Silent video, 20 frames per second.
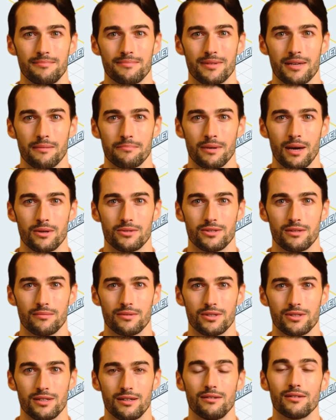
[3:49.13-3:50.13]
Impacts of
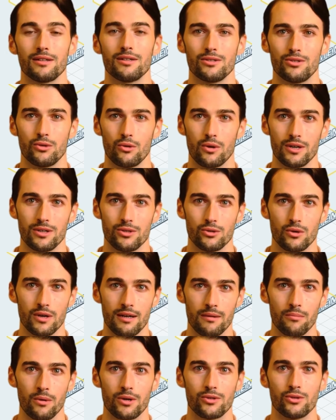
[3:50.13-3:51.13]
the C V E twenty
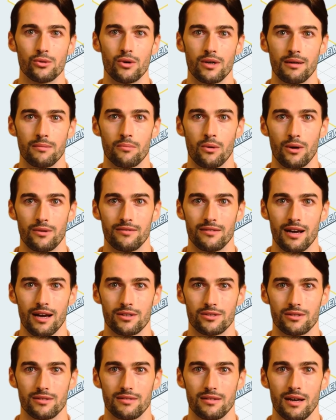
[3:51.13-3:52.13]
twenty-one
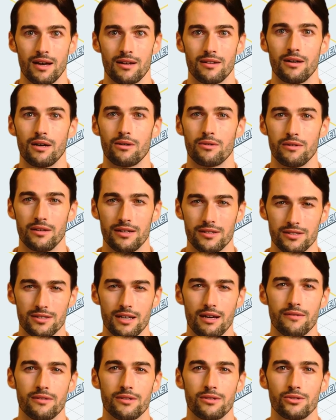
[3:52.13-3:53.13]
dash two nineteen
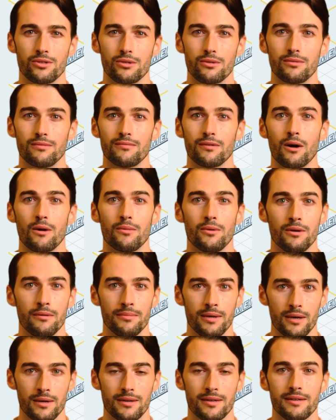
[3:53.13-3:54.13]
seventy-two
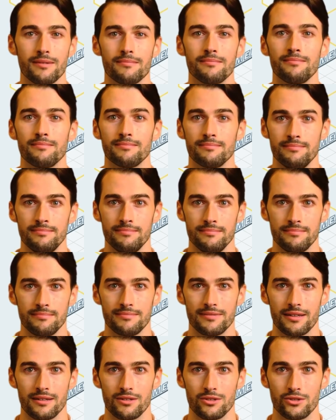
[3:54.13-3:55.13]
vulnerability.
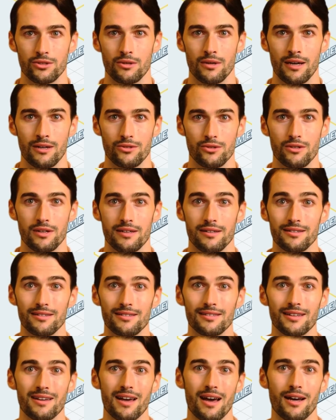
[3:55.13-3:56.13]
Initial entry.
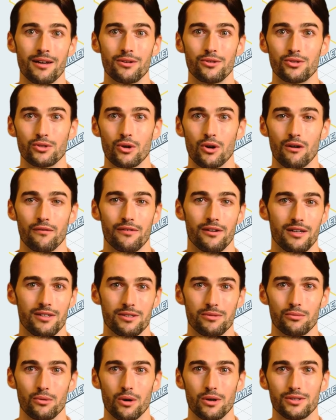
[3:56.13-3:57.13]
Hackers often
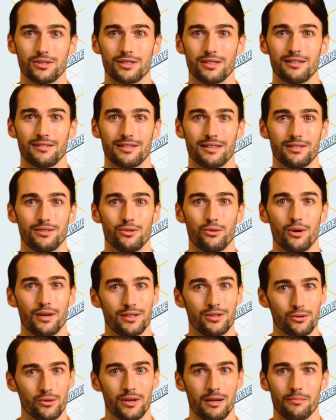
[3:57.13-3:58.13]
exploit C V E twenty
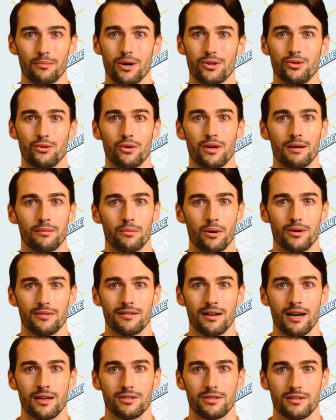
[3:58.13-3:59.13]
twenty-one
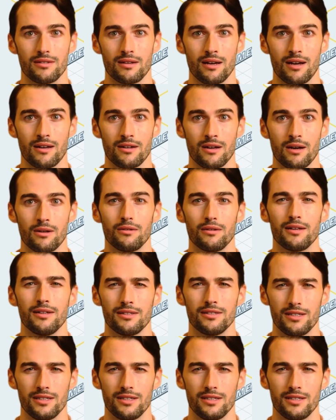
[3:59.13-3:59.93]
dash two nineteen